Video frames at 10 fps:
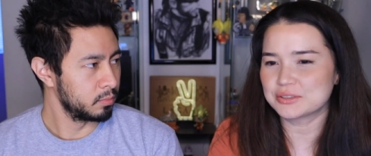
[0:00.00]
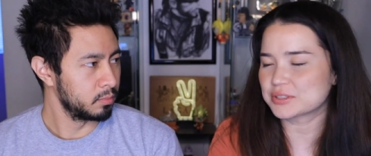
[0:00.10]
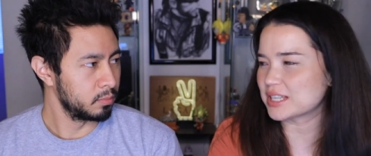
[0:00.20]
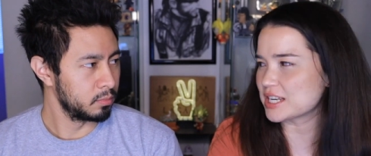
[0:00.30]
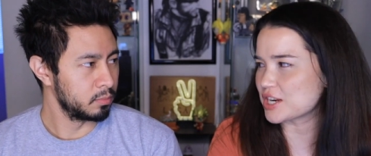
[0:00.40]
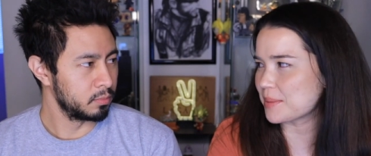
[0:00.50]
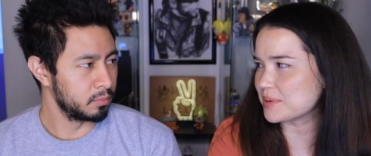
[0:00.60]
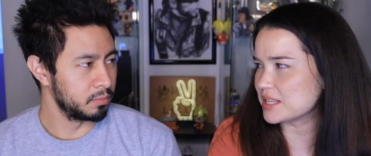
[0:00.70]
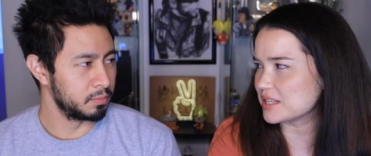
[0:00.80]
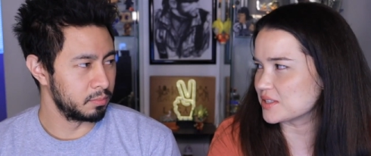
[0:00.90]
Speaker 1: it looks like
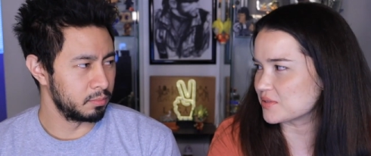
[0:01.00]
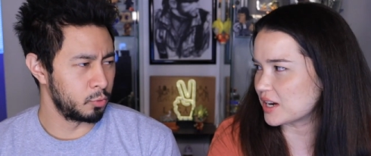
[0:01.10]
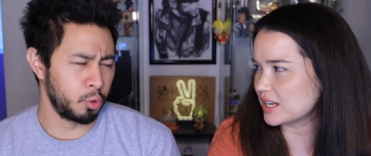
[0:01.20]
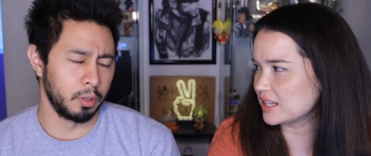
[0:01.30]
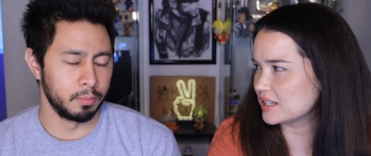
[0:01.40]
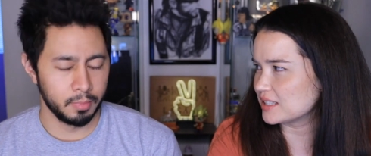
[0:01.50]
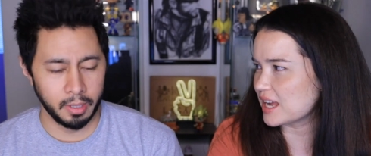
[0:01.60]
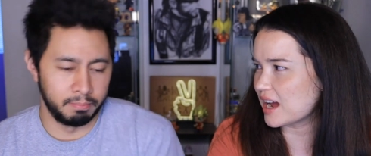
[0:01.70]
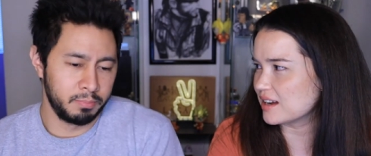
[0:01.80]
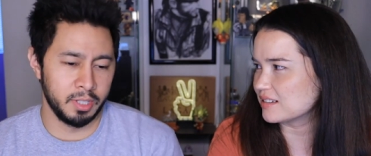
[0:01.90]
Japanese, right? Sure.
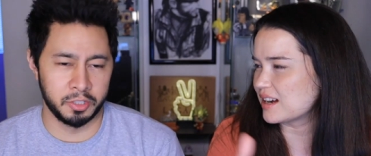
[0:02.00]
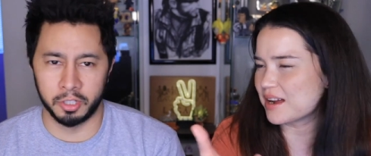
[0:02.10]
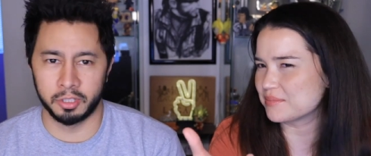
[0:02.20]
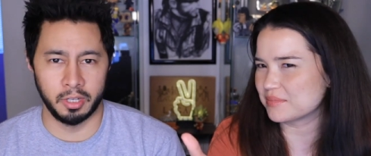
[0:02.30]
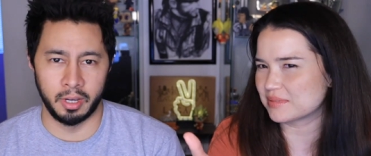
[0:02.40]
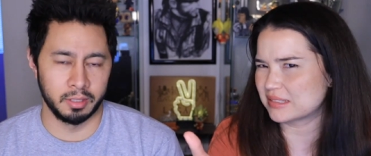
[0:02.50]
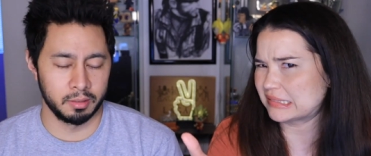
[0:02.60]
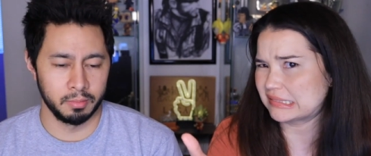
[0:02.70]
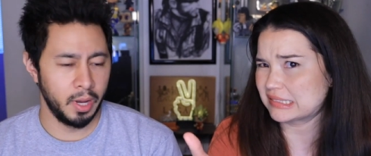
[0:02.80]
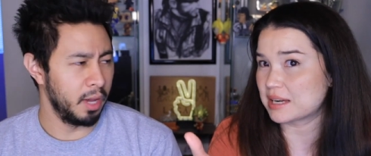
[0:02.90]
Yeah. I, let's just I'm, say
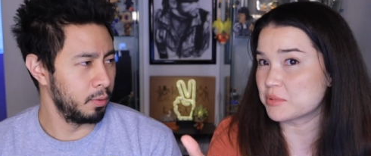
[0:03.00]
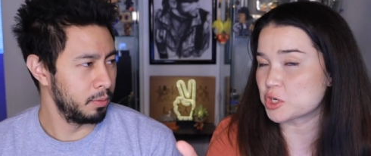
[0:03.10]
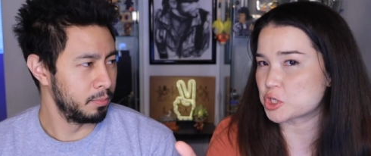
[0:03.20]
yes. And I'm